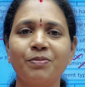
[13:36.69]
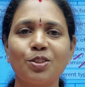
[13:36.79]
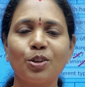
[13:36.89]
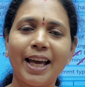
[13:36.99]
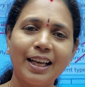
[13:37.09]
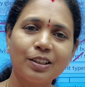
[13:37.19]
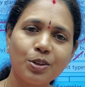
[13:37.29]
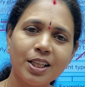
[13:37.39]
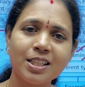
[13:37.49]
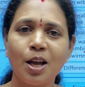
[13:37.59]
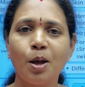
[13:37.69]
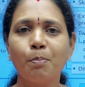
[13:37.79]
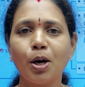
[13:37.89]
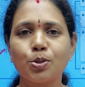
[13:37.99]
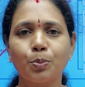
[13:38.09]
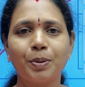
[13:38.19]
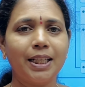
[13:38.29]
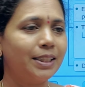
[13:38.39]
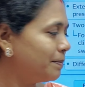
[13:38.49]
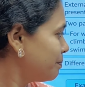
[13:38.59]
So kangaroo is
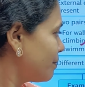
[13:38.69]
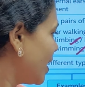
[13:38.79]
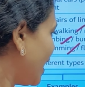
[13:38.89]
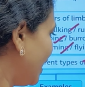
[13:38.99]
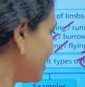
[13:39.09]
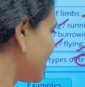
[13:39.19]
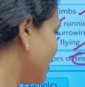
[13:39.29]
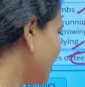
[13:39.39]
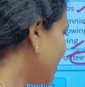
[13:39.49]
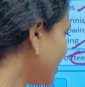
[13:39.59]
marsupial. And other